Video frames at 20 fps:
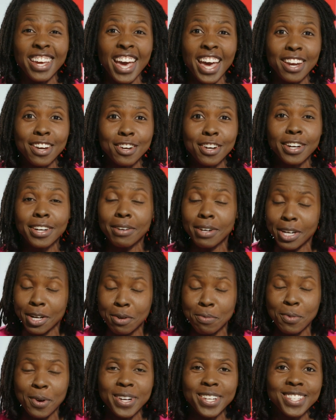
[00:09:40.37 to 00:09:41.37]
editor here at
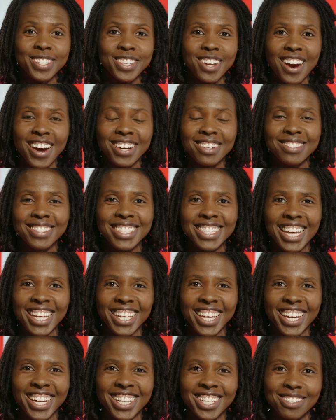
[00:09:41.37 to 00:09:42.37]
Morningstar. Take
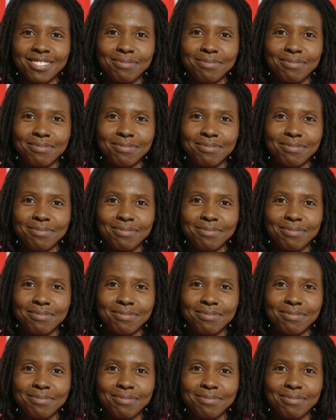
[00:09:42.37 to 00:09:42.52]
care.